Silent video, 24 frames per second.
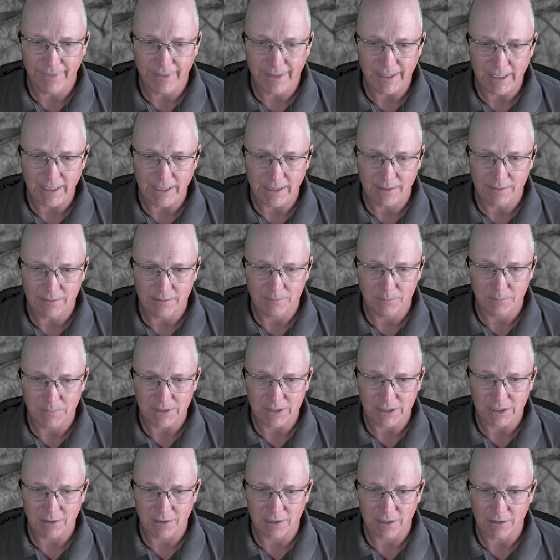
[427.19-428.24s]
the
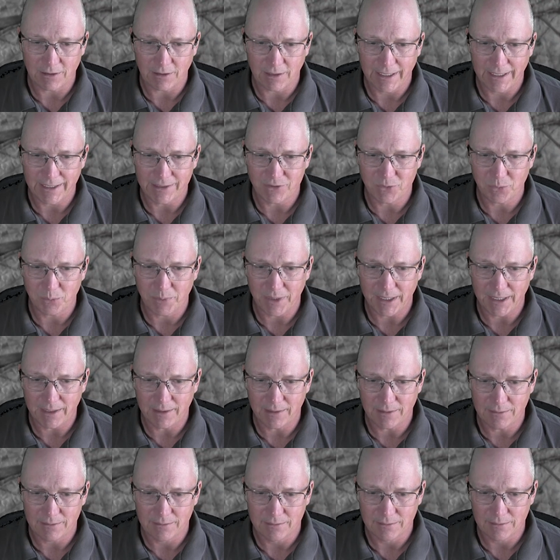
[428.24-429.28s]
material has
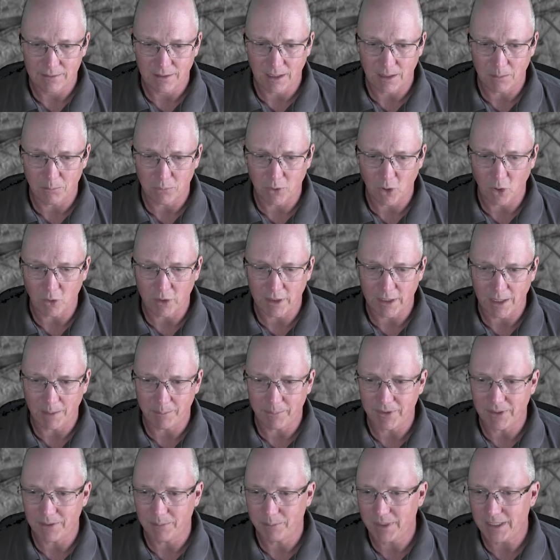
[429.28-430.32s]
been broken
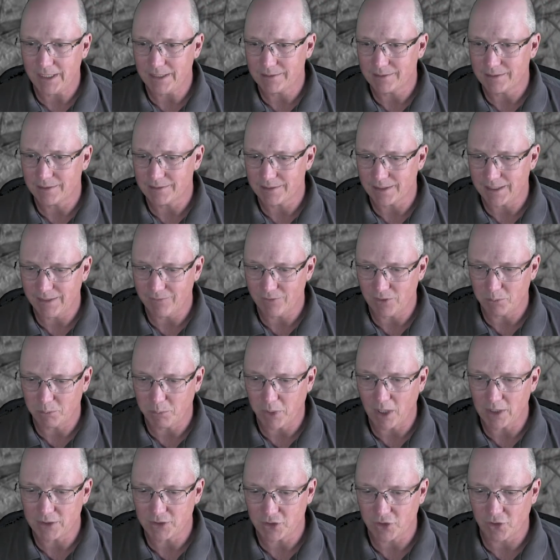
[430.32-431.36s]
up into pieces and even
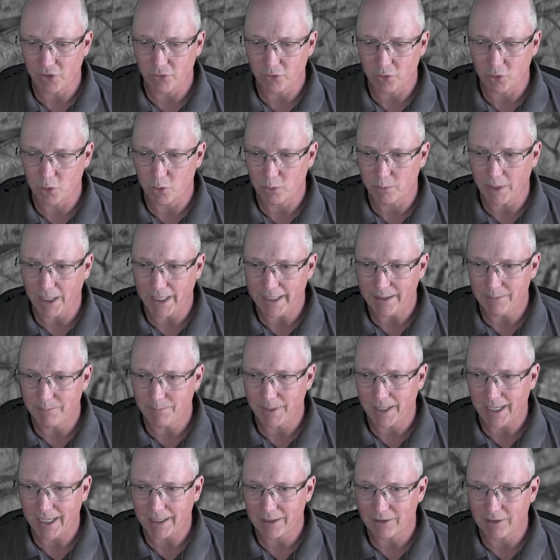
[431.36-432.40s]
punched through by
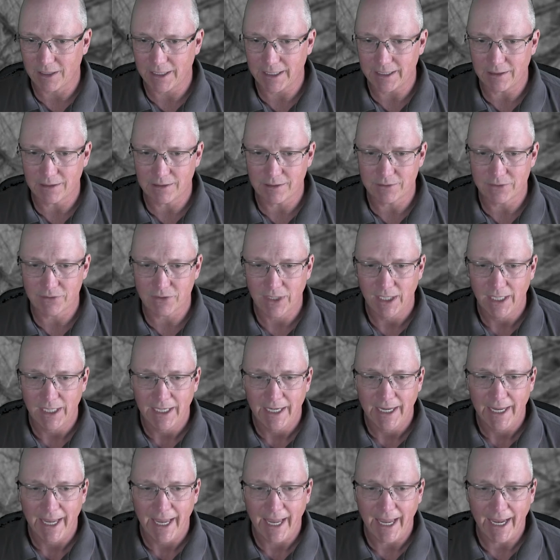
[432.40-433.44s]
impact craters,
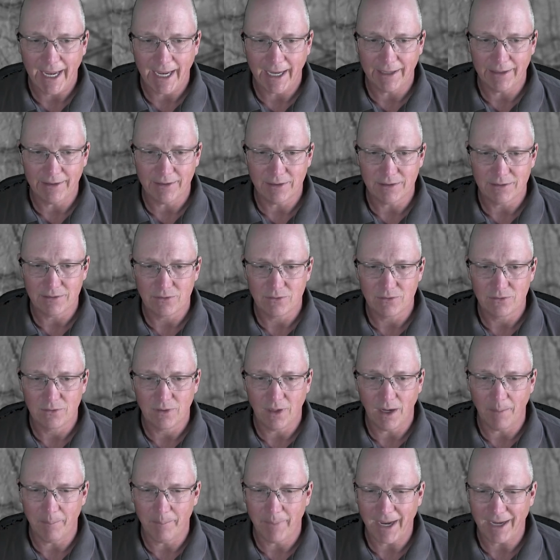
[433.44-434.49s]
and
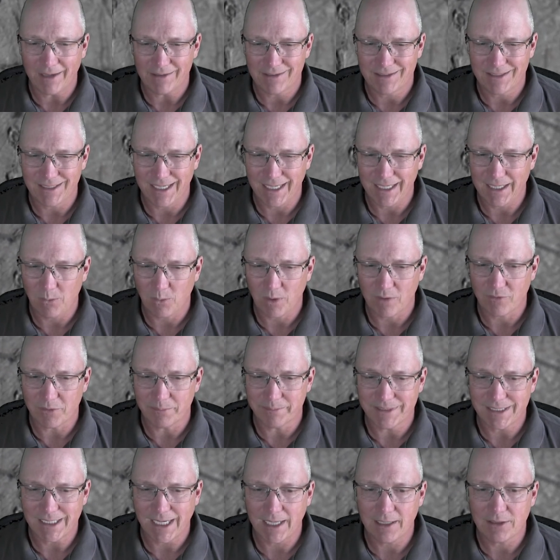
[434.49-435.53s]
about anywhere
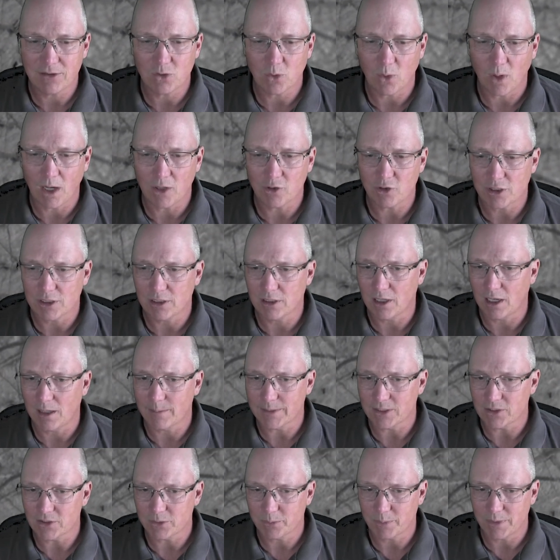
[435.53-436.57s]
from 10 to 100
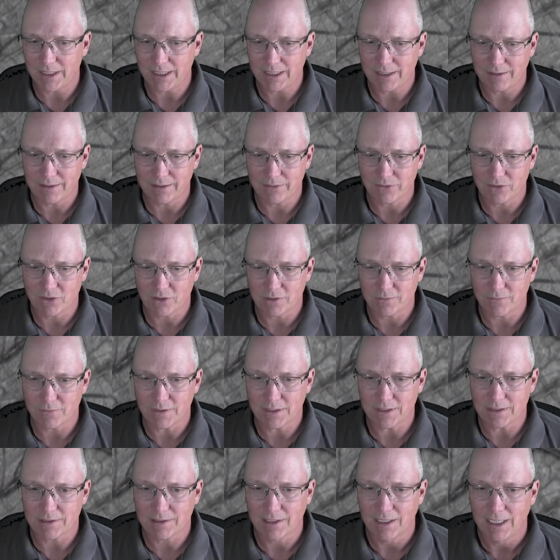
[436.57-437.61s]
kilometers beneath the
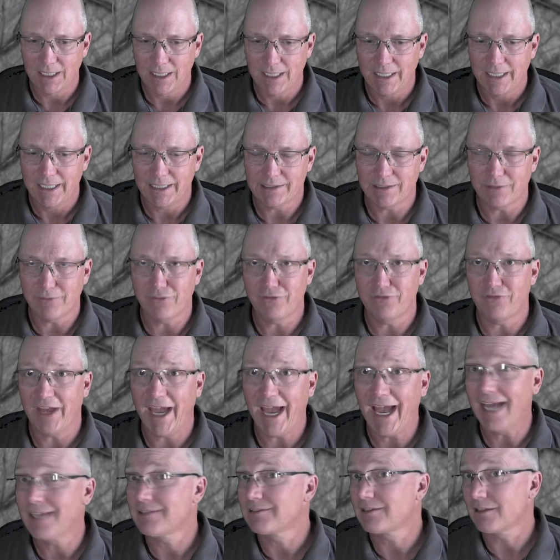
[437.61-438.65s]
surface is a
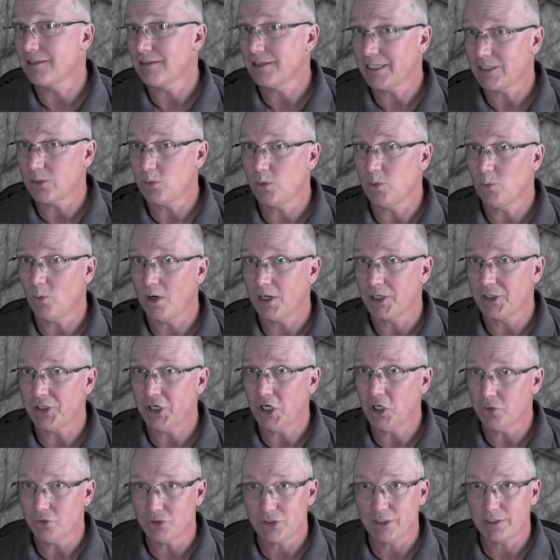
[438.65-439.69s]
vast liquid
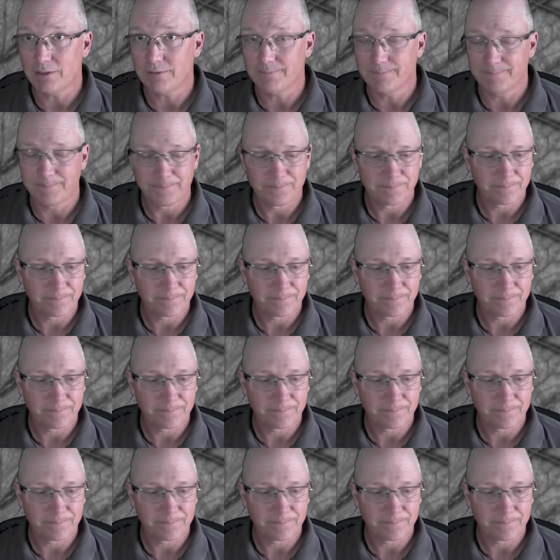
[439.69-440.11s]
water ocean.